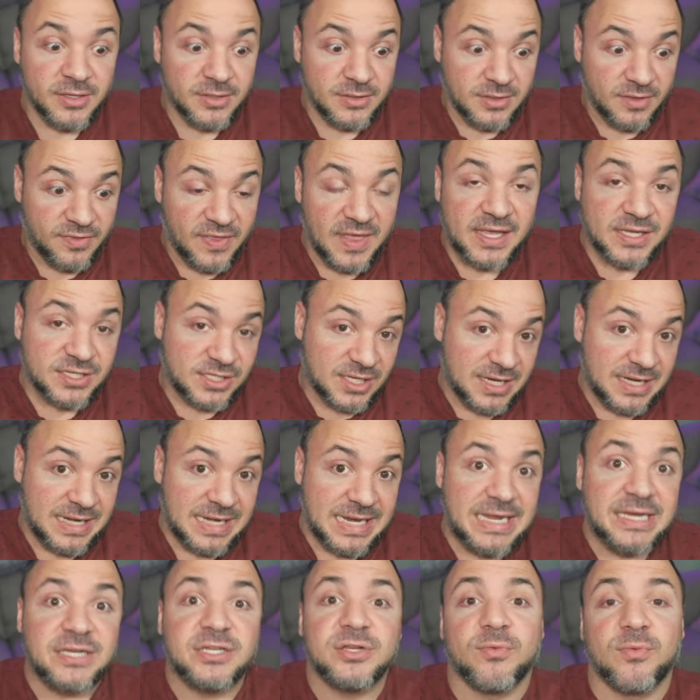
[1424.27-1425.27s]
things that
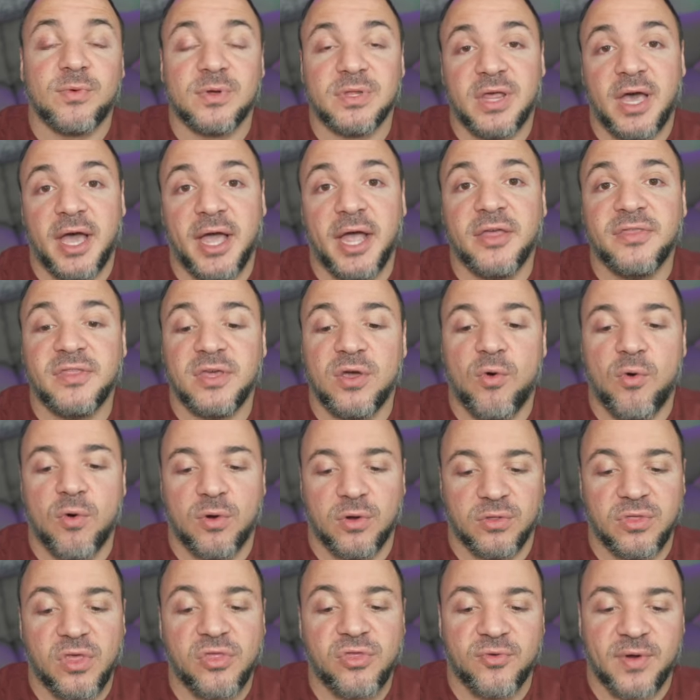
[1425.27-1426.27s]
need to rely on the order
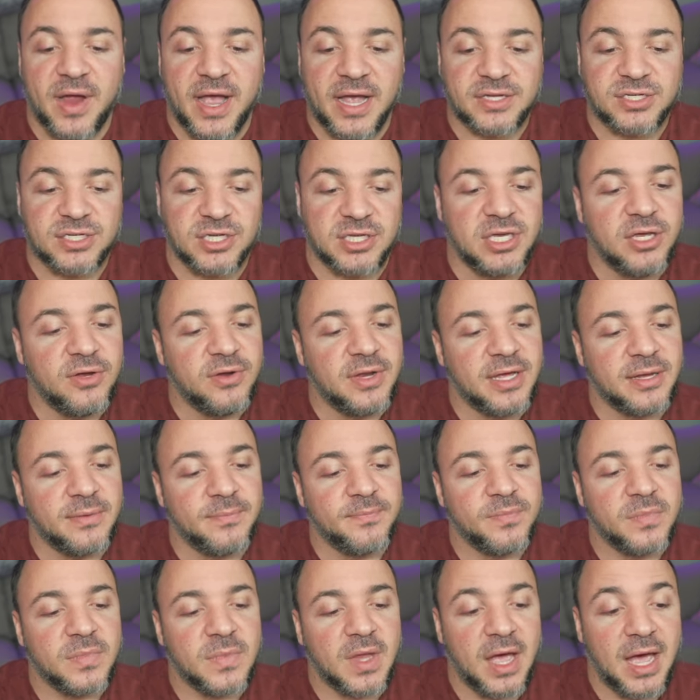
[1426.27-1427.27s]
that they're executing,
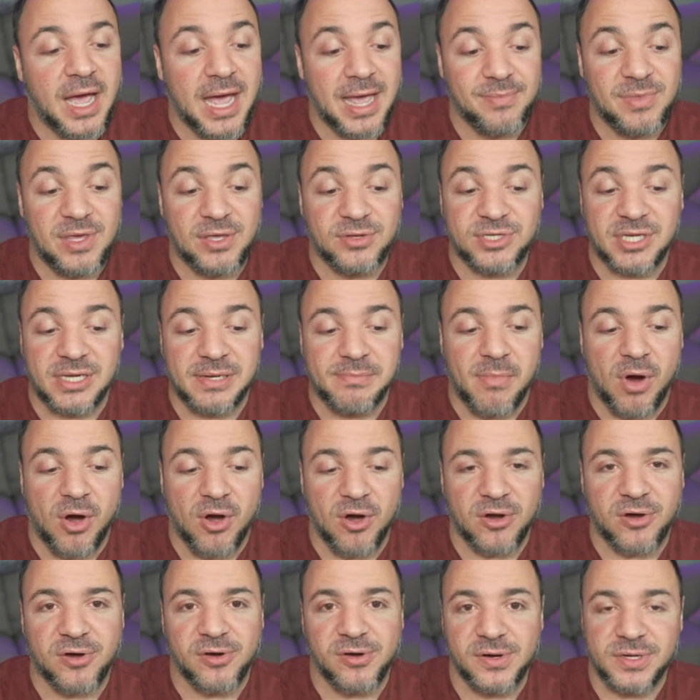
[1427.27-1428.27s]
I'm using
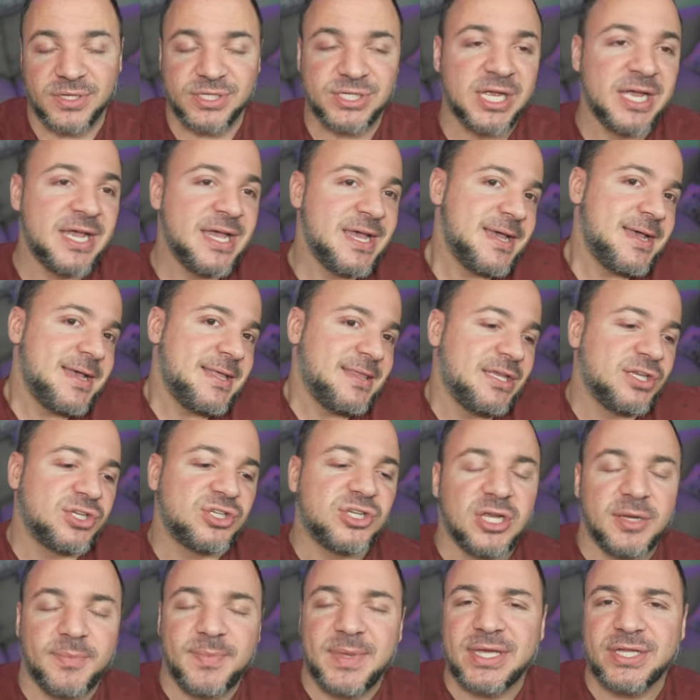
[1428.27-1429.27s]
markers. This
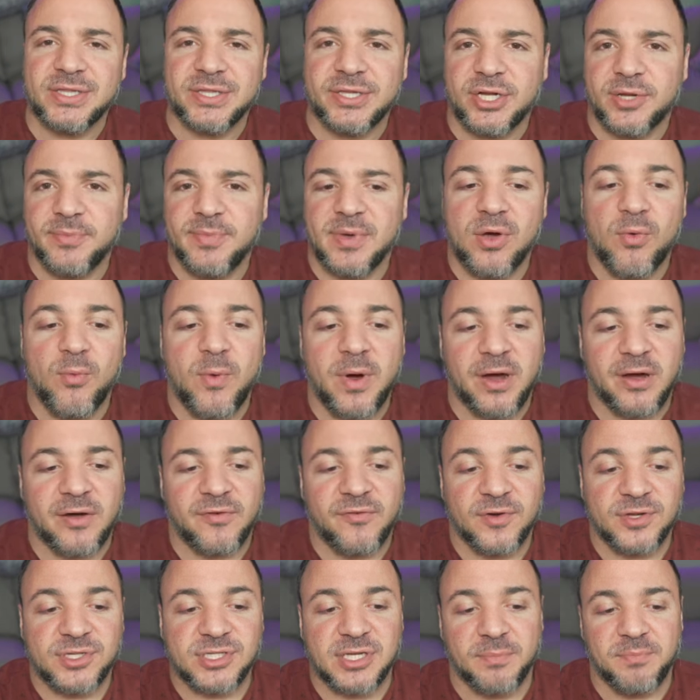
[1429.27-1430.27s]
could be a little bit weird
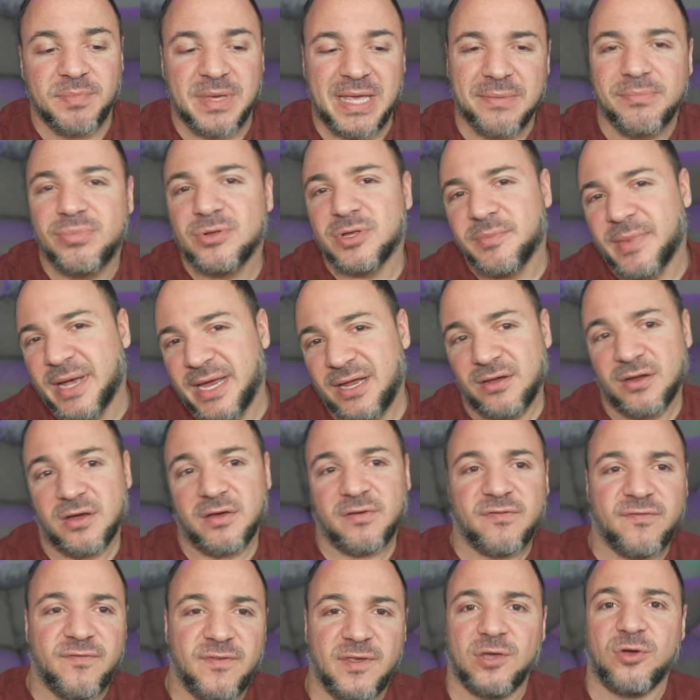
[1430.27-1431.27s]
for some people. It might not
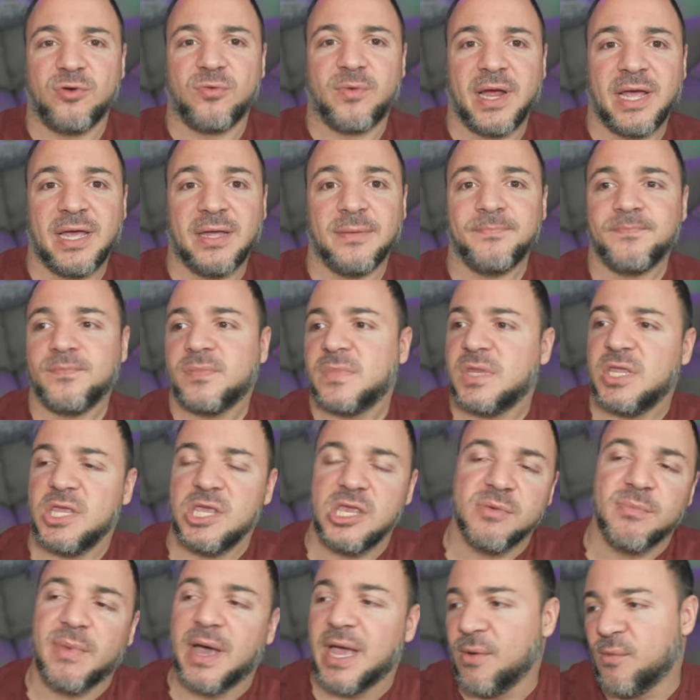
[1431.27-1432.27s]
feel right.
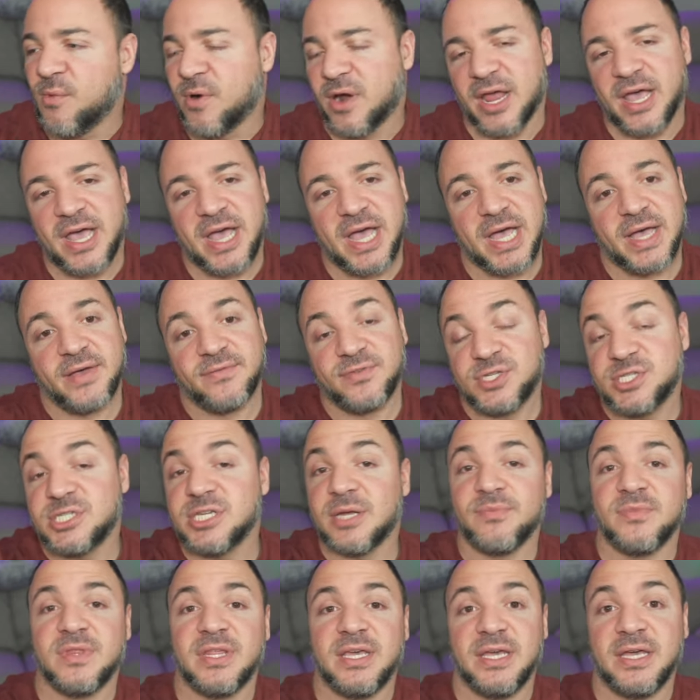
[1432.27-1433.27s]
You might want to have
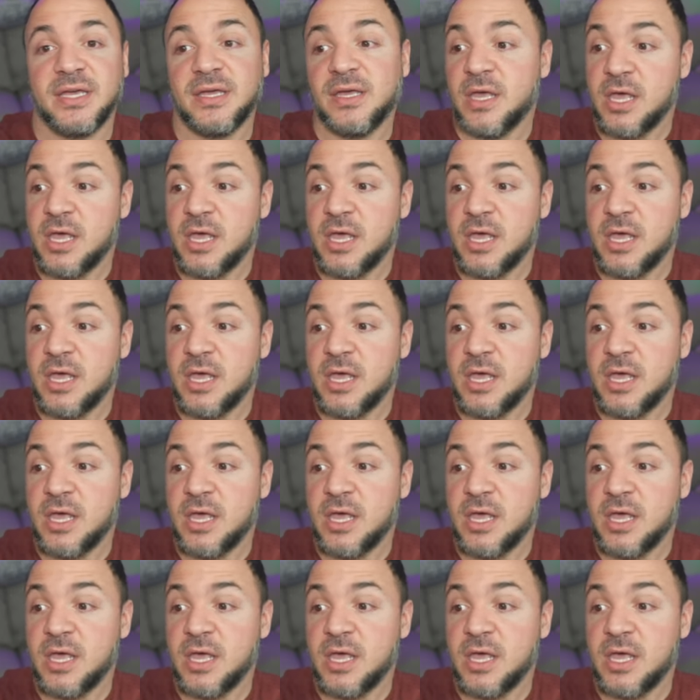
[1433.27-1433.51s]
something